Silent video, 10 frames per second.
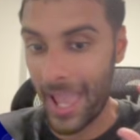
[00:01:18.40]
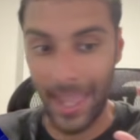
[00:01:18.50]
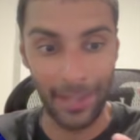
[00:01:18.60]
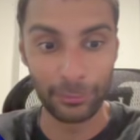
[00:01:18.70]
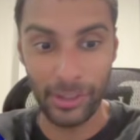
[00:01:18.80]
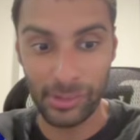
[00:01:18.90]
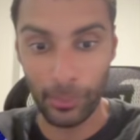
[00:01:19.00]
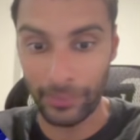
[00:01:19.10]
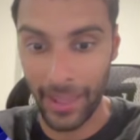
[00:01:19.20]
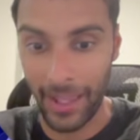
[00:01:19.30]
enrich it
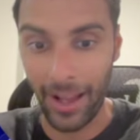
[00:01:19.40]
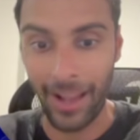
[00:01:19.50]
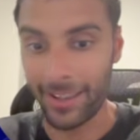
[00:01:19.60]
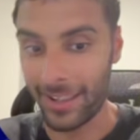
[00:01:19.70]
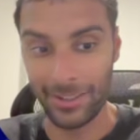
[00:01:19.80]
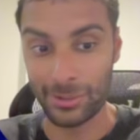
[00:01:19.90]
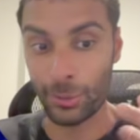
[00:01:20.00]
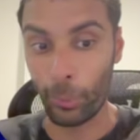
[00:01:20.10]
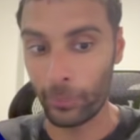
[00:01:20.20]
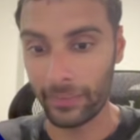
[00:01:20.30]
with AI and
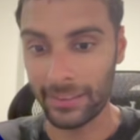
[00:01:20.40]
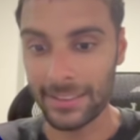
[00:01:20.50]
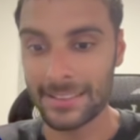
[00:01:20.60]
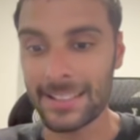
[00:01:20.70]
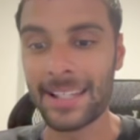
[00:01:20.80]
score the leads.